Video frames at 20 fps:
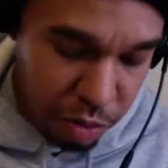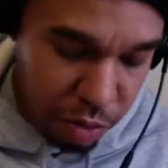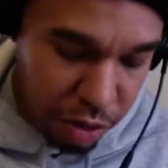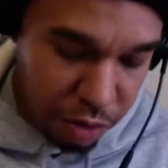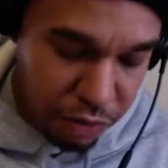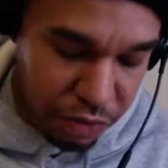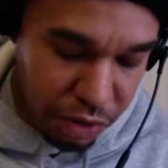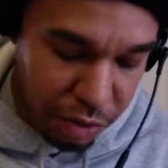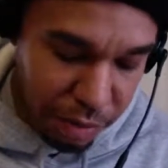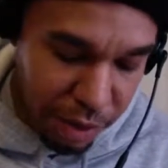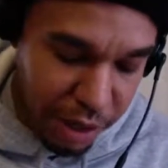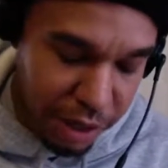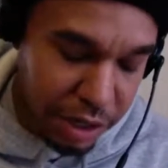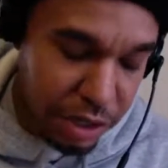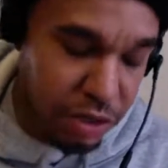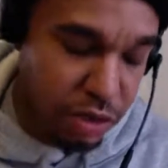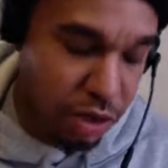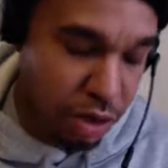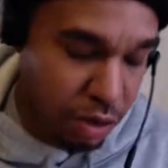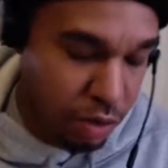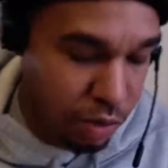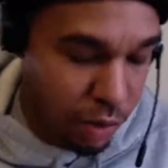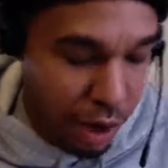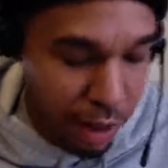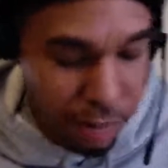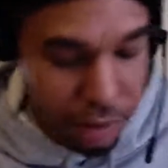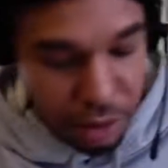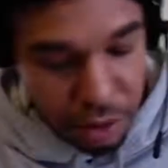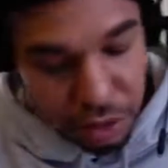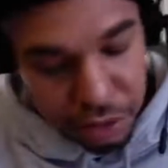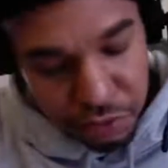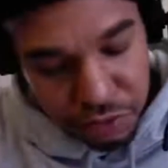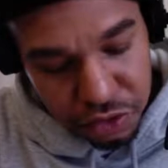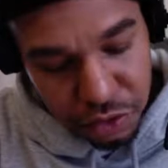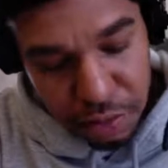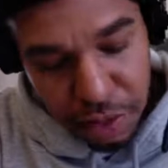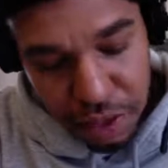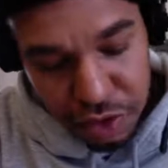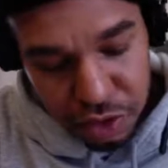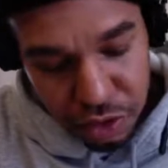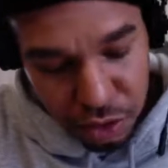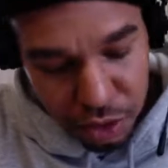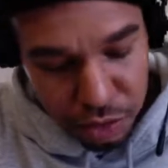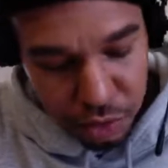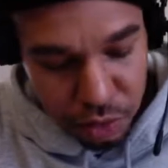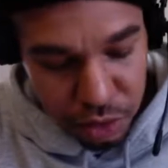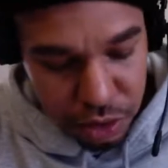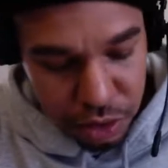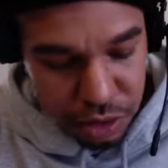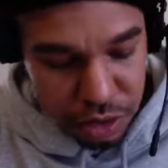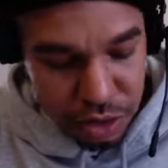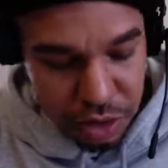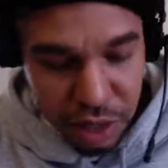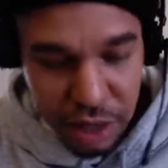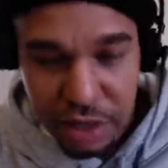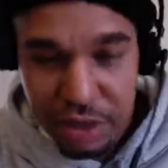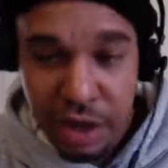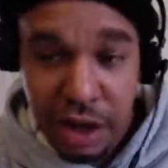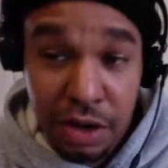But if somebody is on Robinhood, if somebody's on one of these stocks,